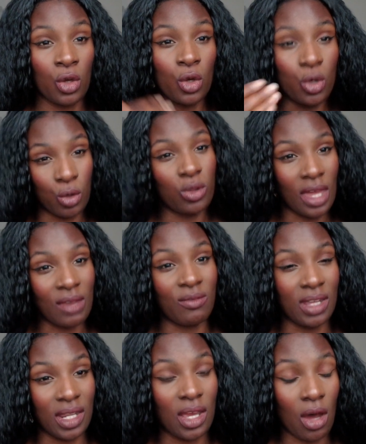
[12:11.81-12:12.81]
who they
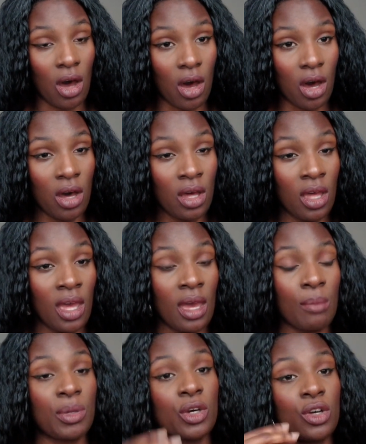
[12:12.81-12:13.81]
really are.
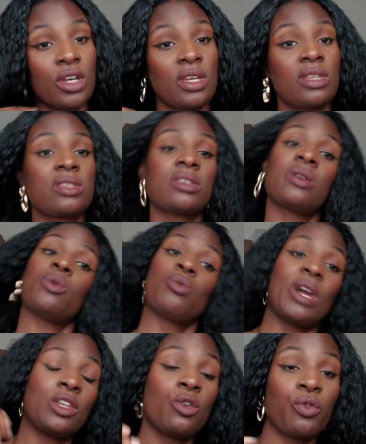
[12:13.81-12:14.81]
Because
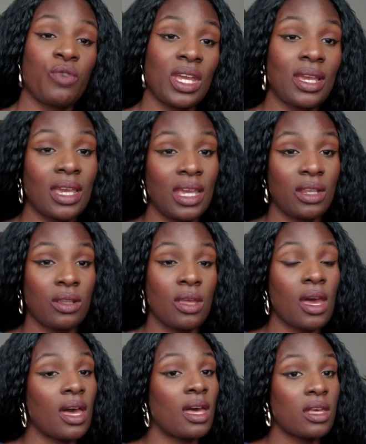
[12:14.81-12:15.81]
when you're thinking
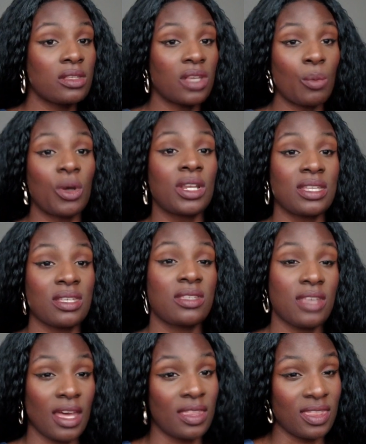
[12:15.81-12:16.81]
someone is a
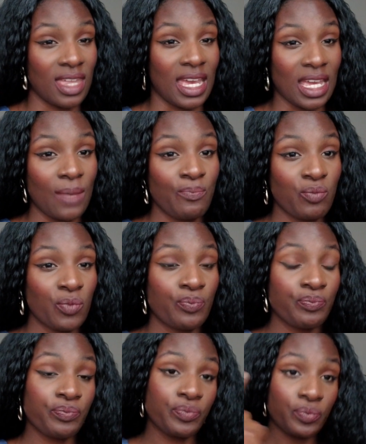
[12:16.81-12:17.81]
certain thing,
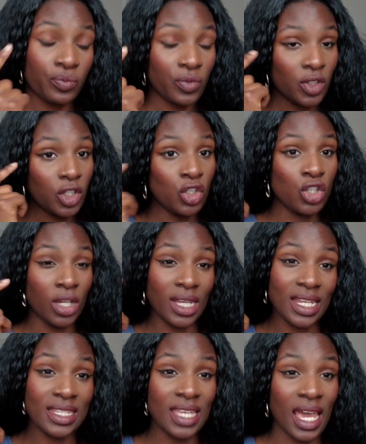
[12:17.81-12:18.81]
you're
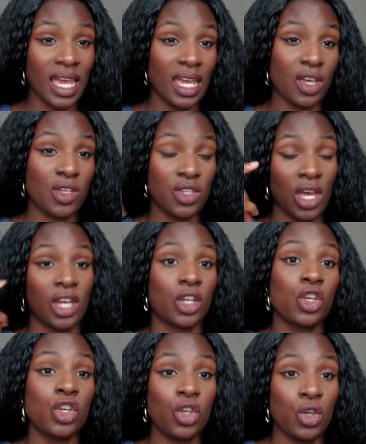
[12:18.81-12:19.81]
gonna take certain
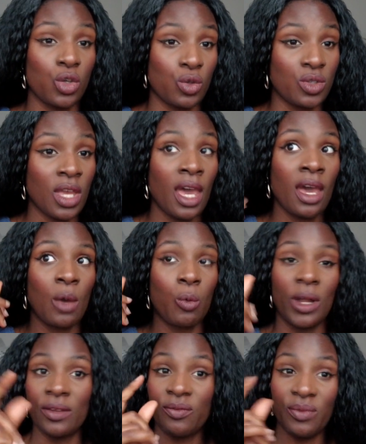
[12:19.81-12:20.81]
cues.
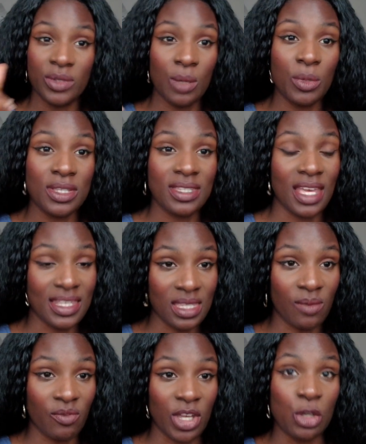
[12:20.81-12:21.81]
When someone says
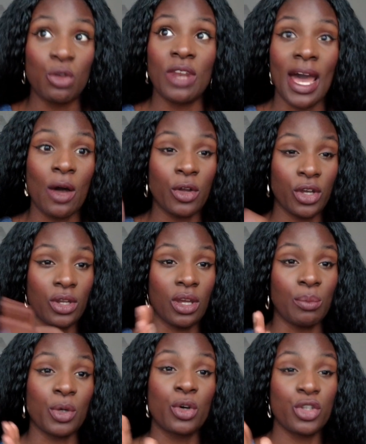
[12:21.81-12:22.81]
something, you're now gonna,
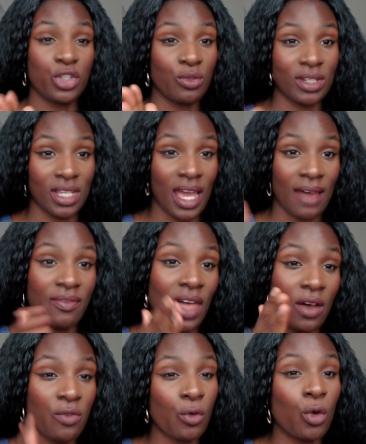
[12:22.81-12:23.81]
because you already have
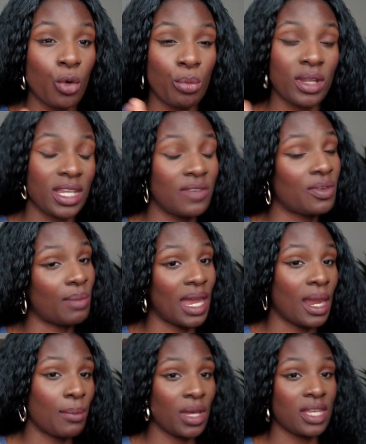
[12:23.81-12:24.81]
that thought or belief about
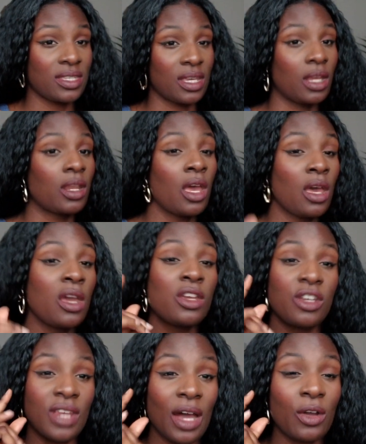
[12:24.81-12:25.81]
that person,
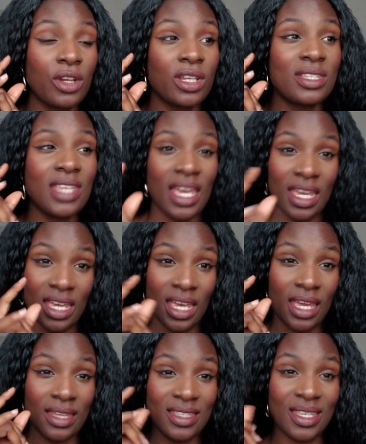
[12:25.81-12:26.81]
you're now gonna take
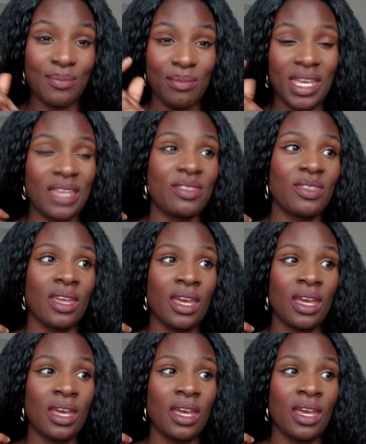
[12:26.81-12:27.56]
it to mean